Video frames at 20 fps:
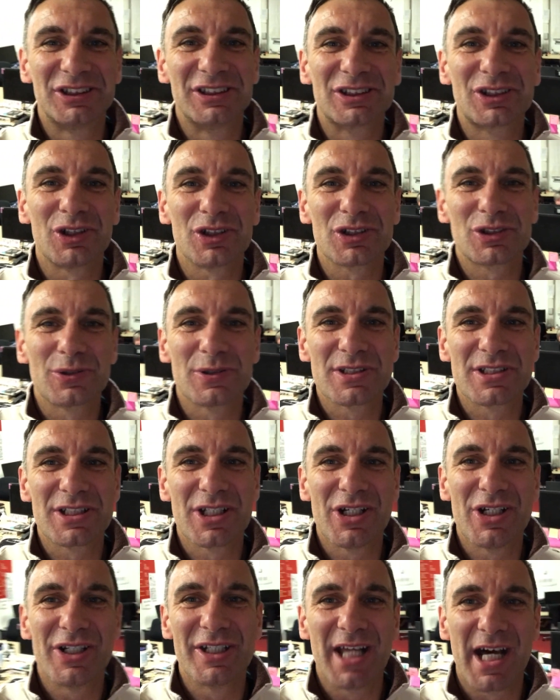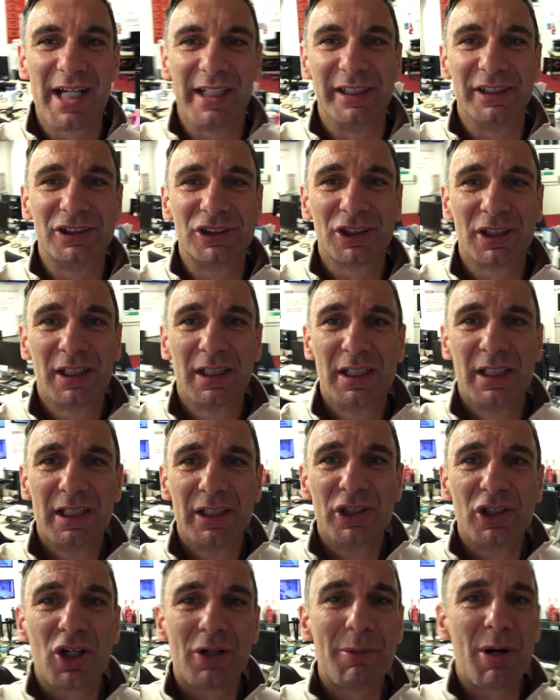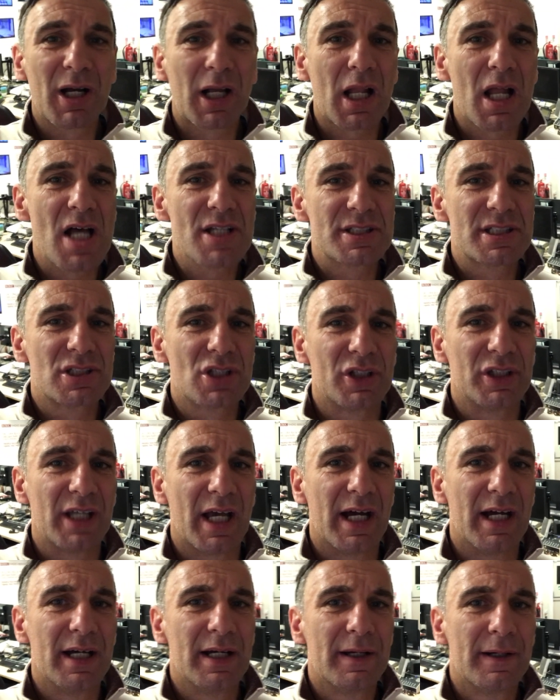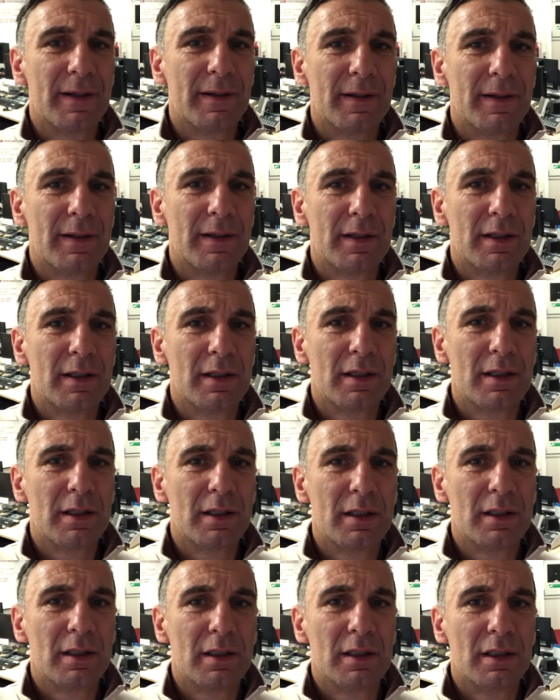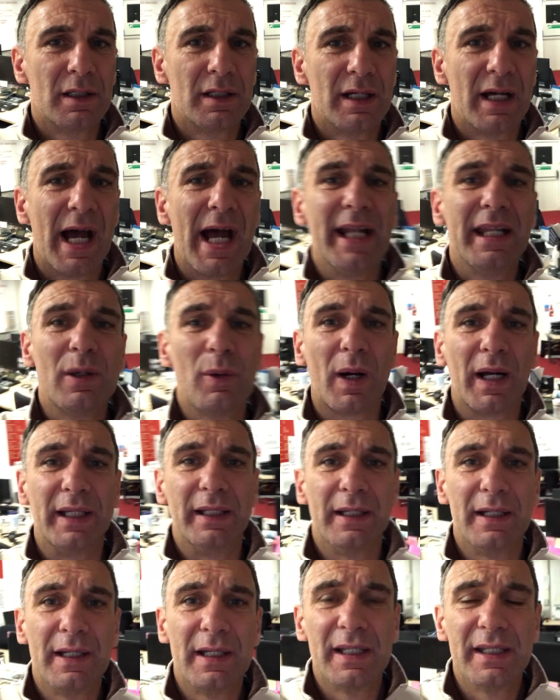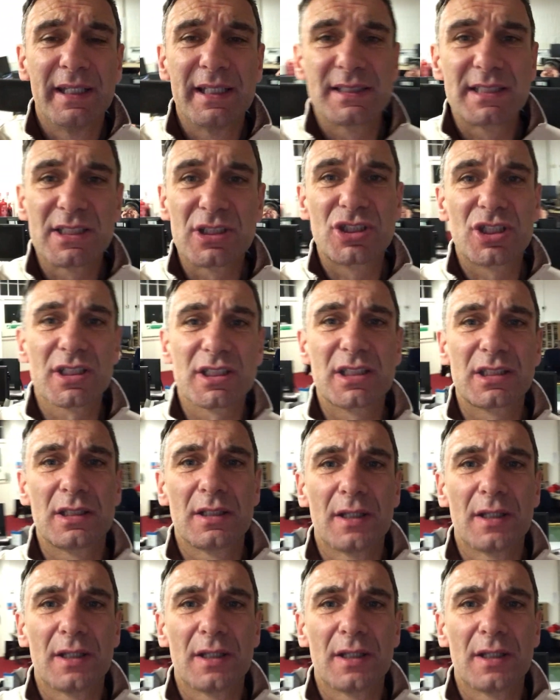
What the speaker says: She's got to a certain age. You got my glasses on yet? Anyway, this is just.